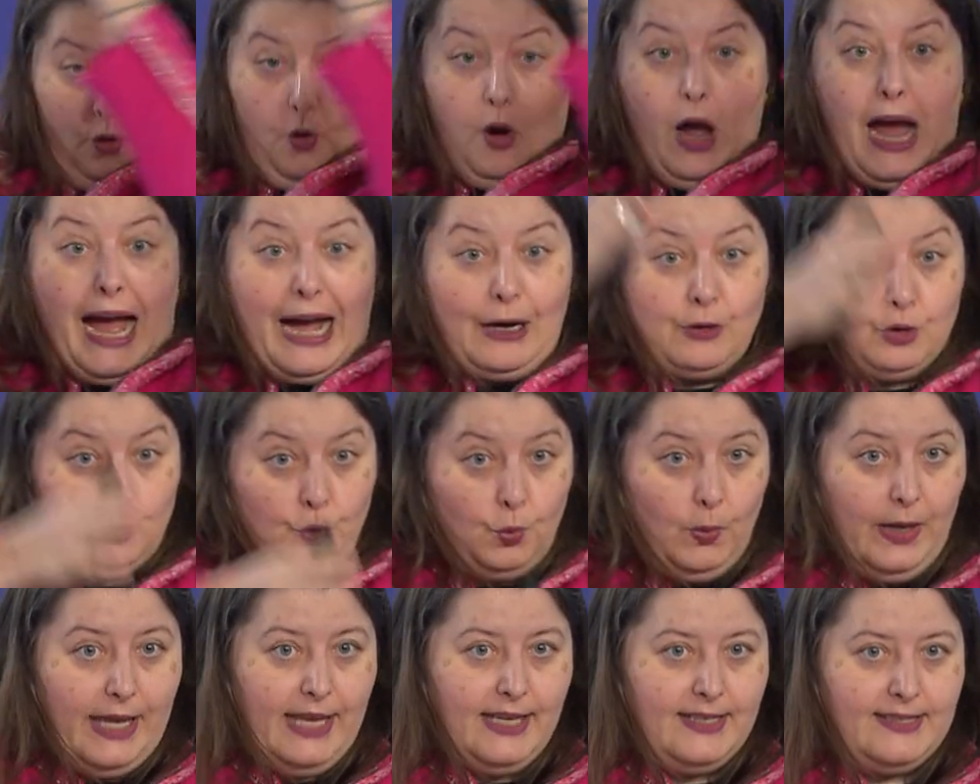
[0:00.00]

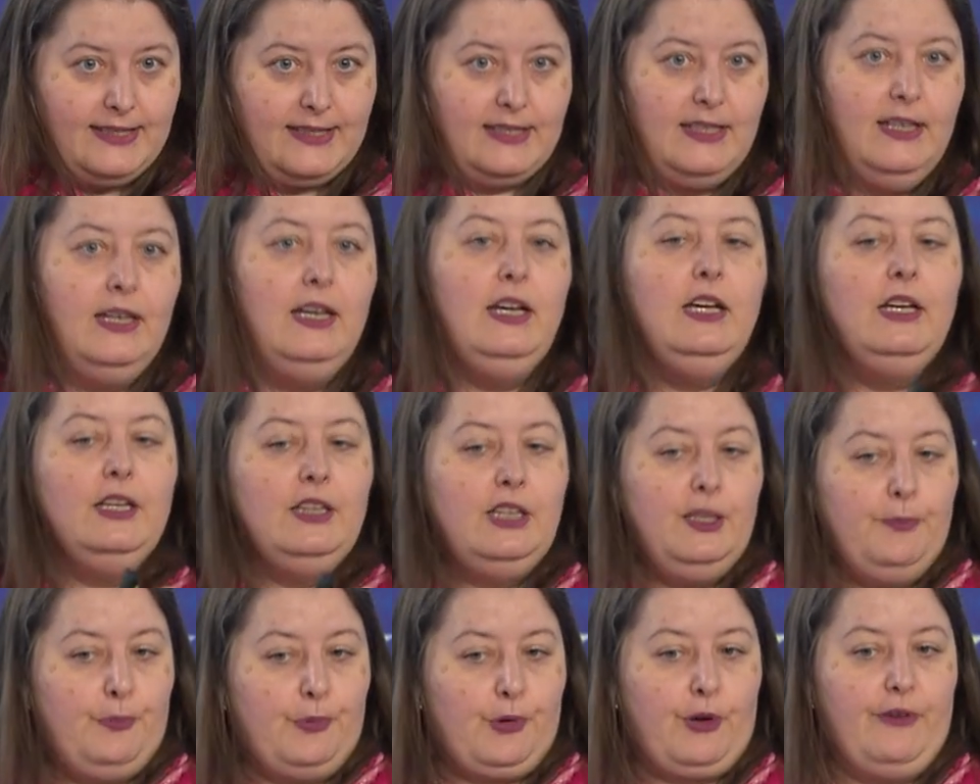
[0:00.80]
outweighs
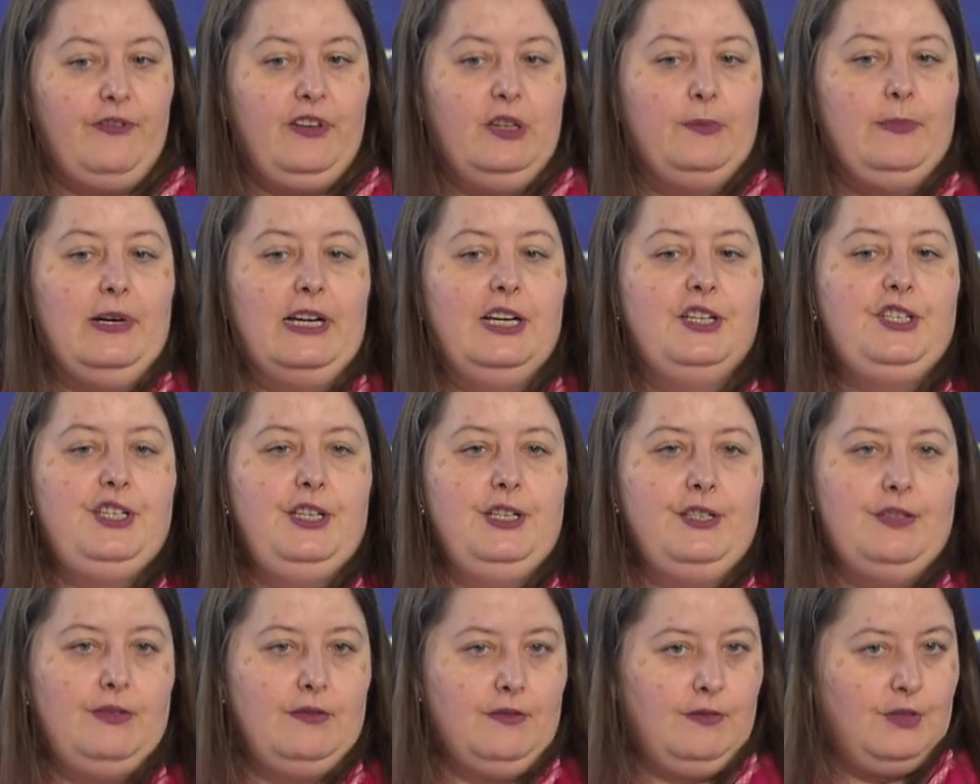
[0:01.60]
the profit
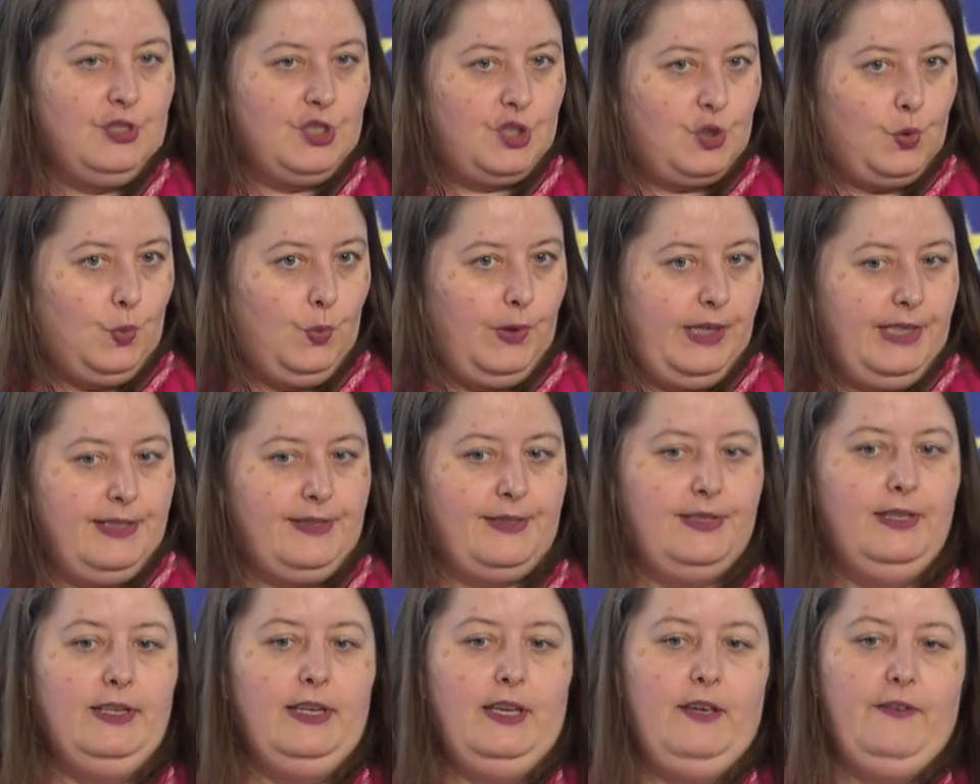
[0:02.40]
margin
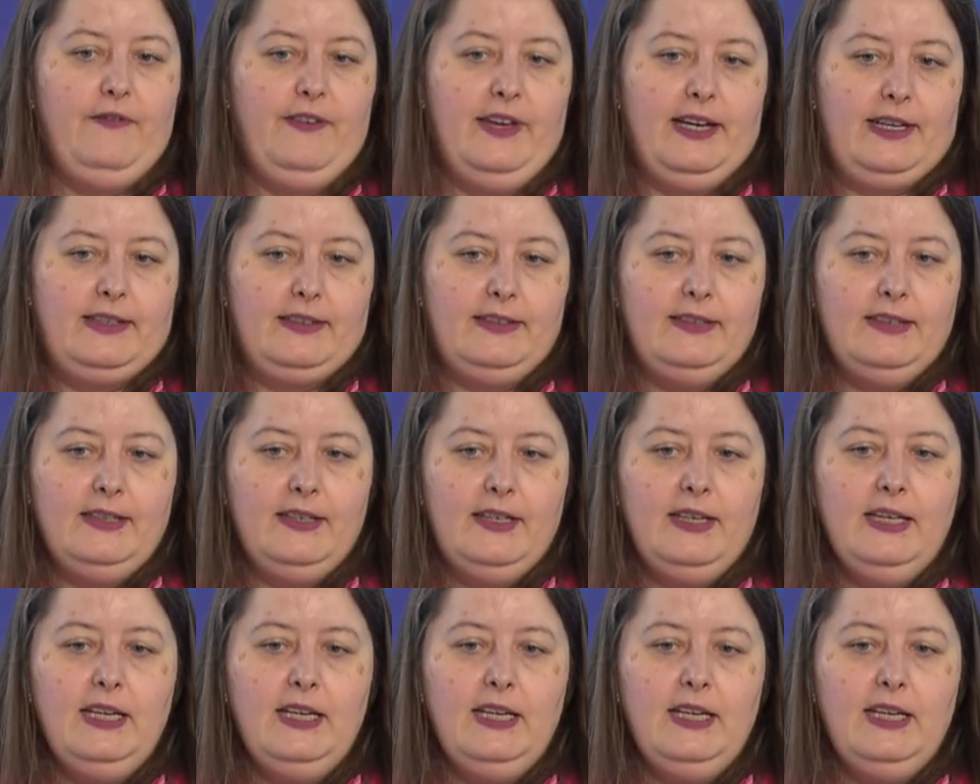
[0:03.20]
squeeze effect?